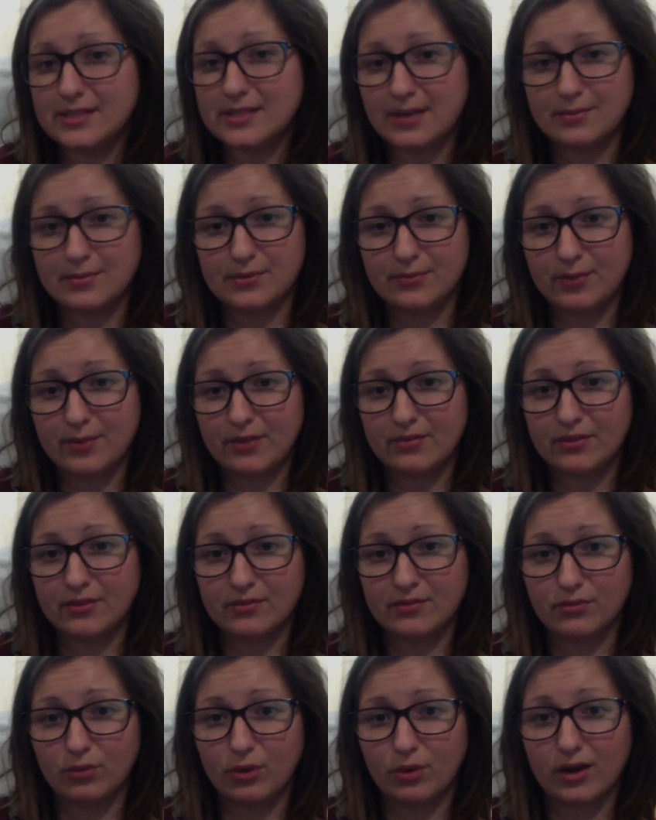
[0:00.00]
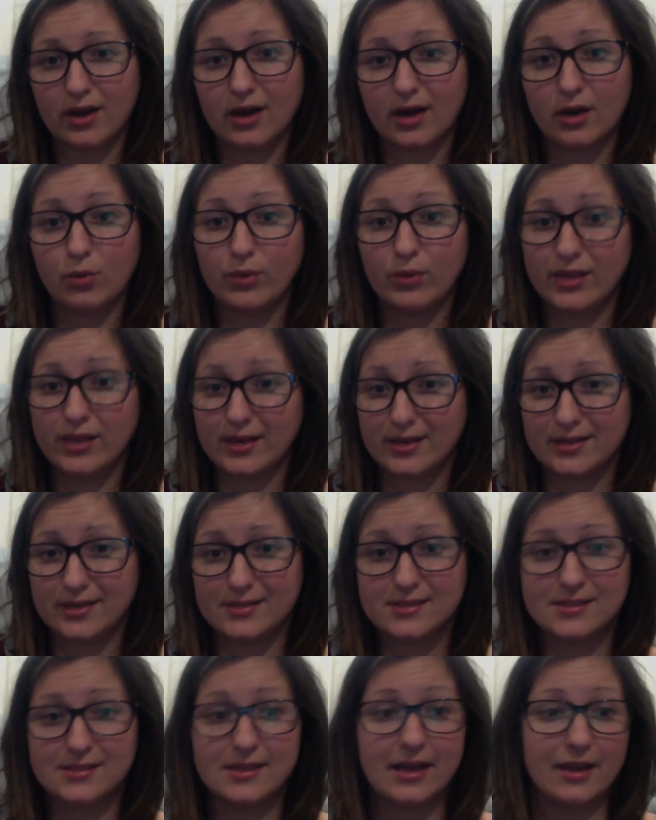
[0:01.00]
types of pelvic floor
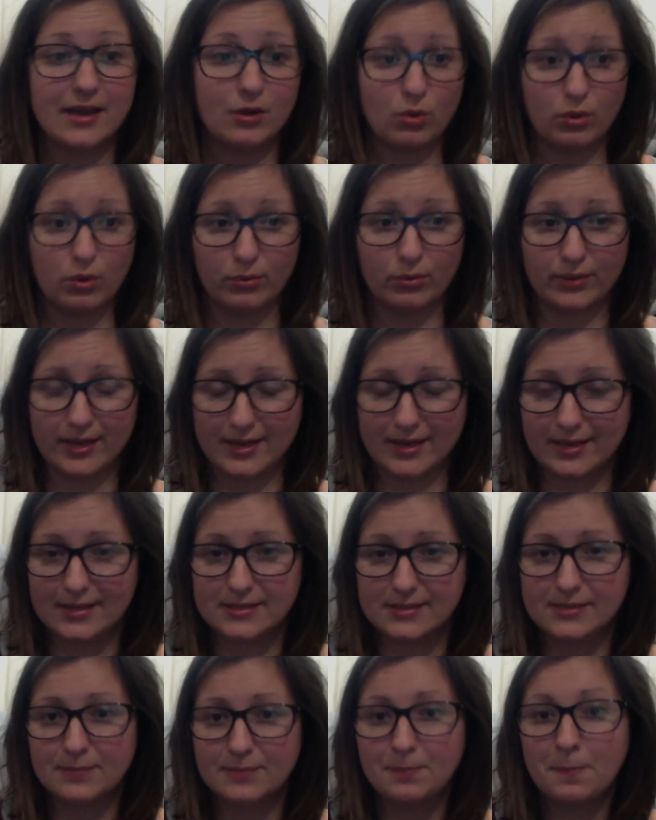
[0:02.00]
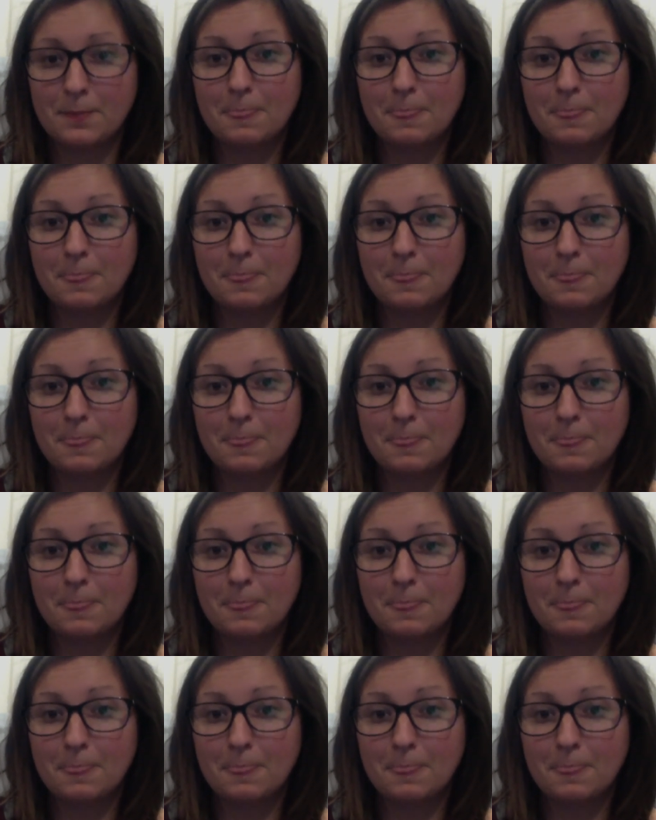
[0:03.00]
weakness and core weakness.